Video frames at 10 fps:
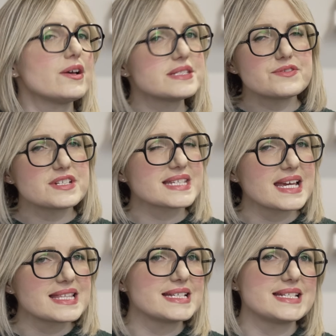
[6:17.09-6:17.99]
also just
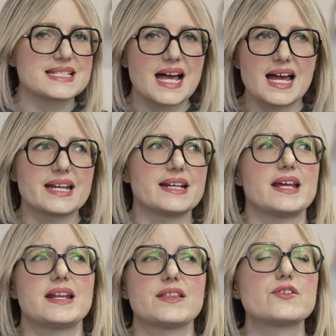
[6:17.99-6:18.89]
like the design,
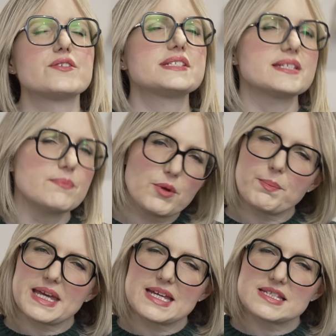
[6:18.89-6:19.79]
another simple
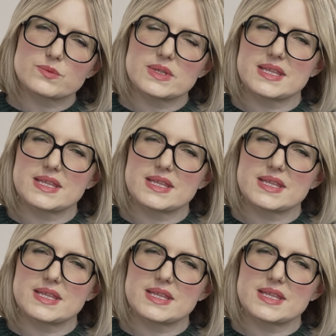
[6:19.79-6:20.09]
piece with